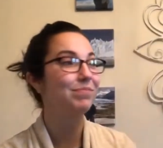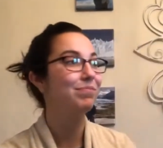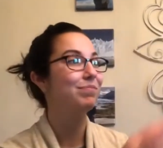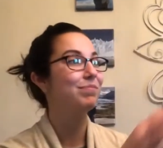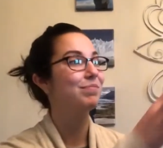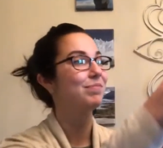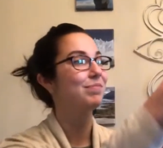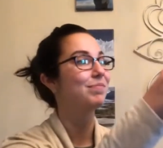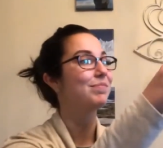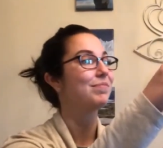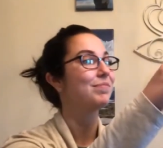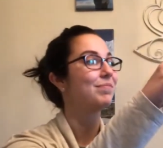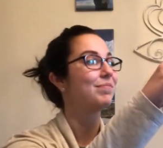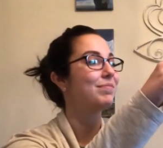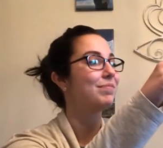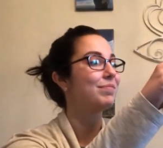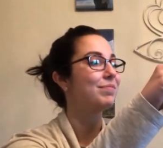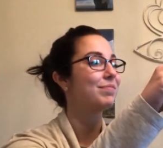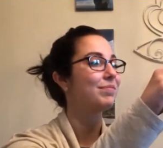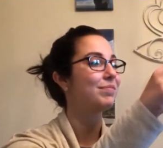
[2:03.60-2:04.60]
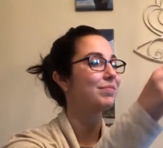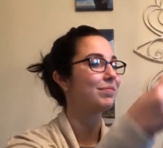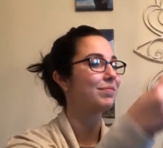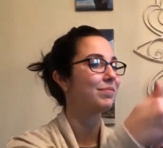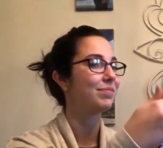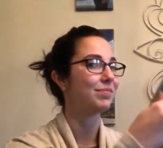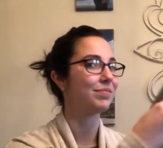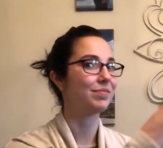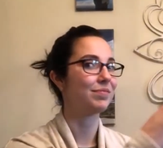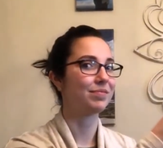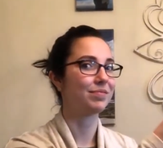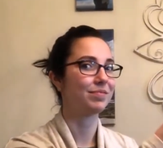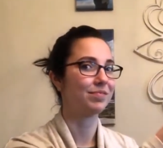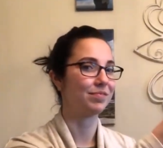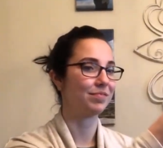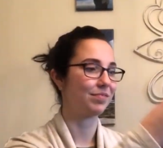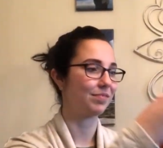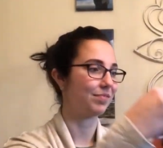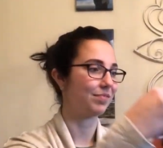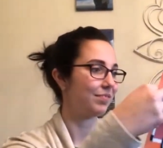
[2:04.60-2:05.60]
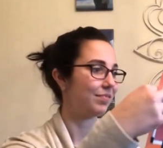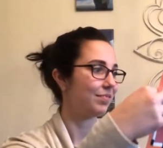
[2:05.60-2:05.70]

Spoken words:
Nobody speaks.